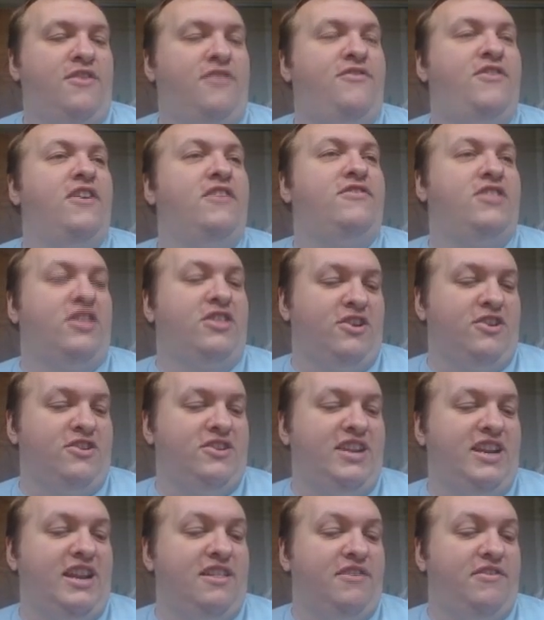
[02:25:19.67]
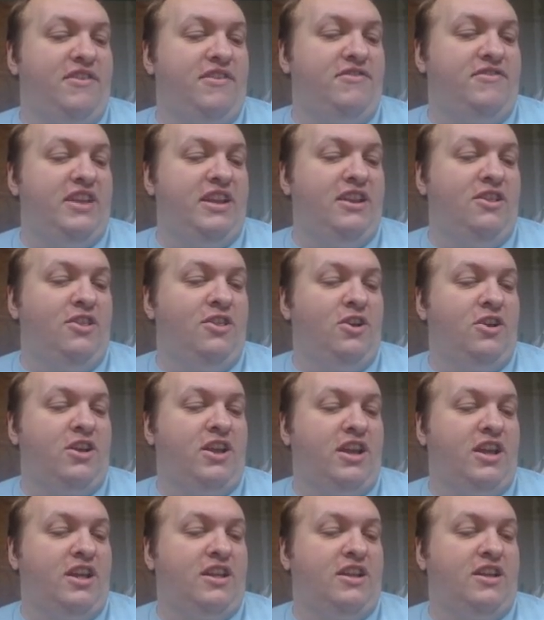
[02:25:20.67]
The 13 and the 15 look
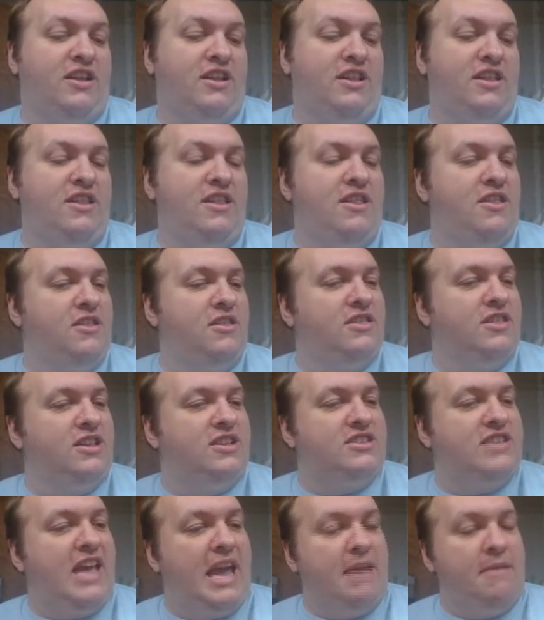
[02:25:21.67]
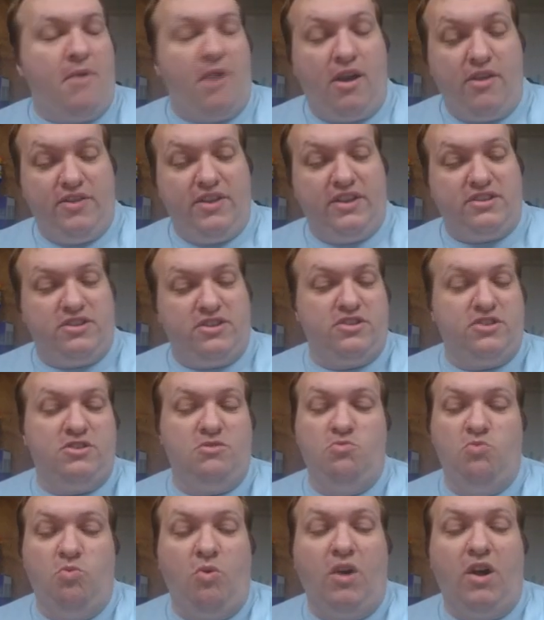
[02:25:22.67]
the same on this
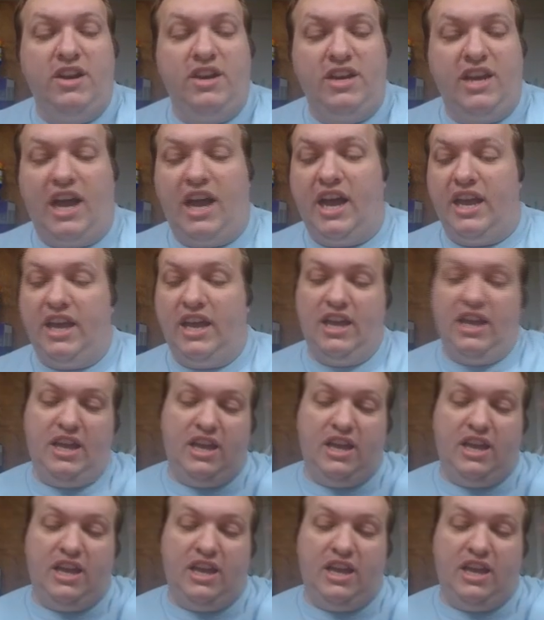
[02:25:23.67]
one die.